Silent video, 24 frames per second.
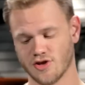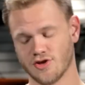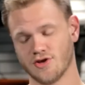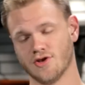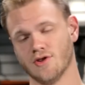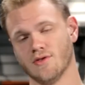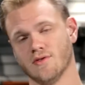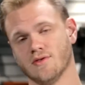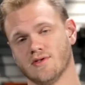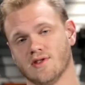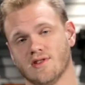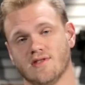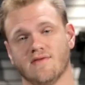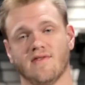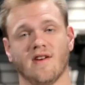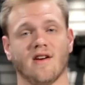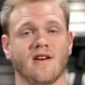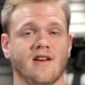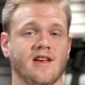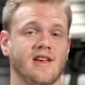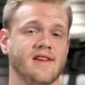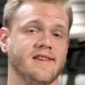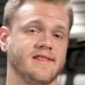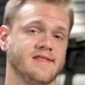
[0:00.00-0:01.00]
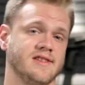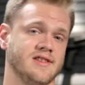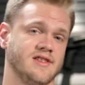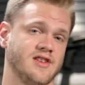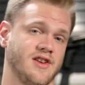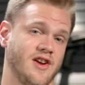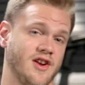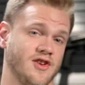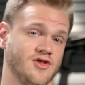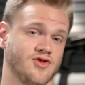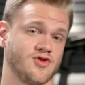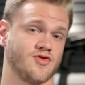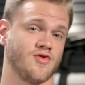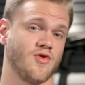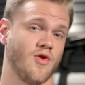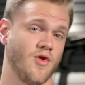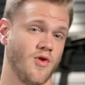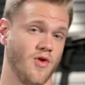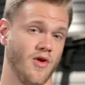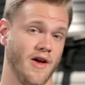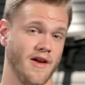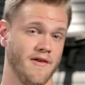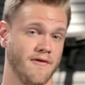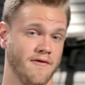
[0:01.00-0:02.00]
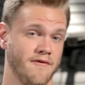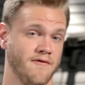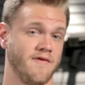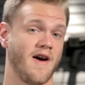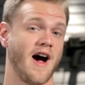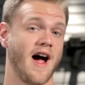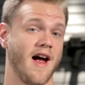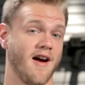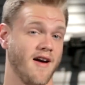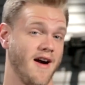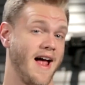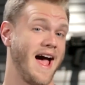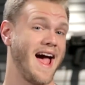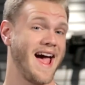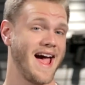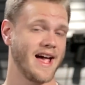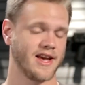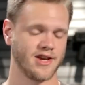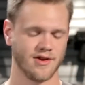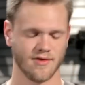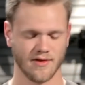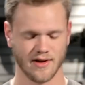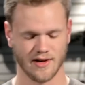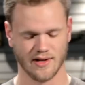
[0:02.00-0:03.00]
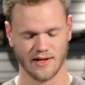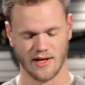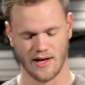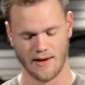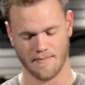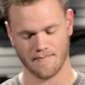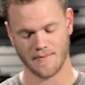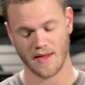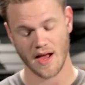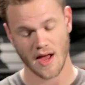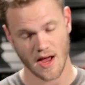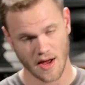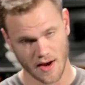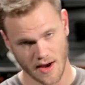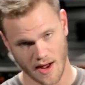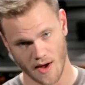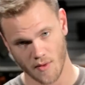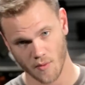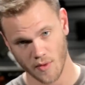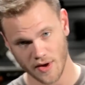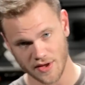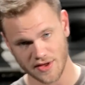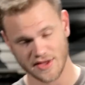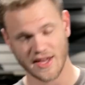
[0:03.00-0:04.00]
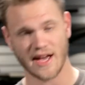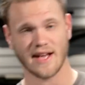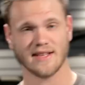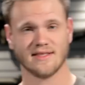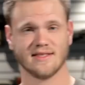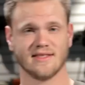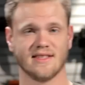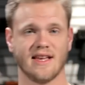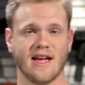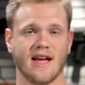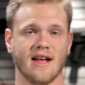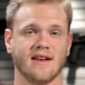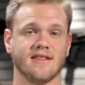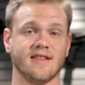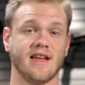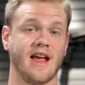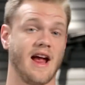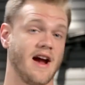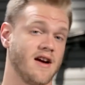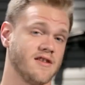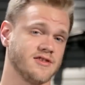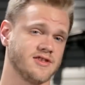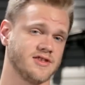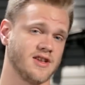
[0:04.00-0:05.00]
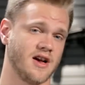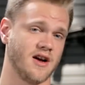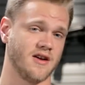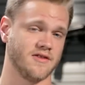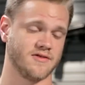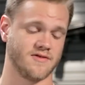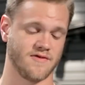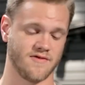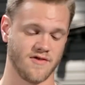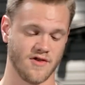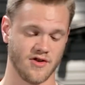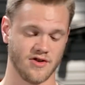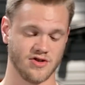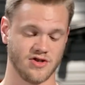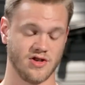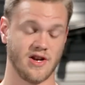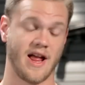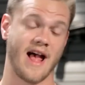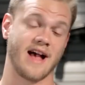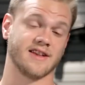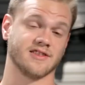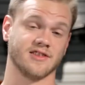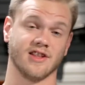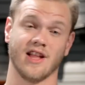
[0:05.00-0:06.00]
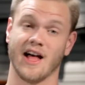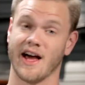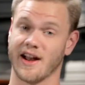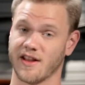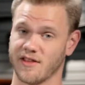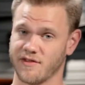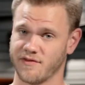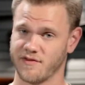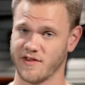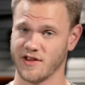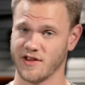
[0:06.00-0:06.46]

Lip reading: it shoots, it's very easy to control and fire accurately. Now, with that said, the Airsoft version had a lot of the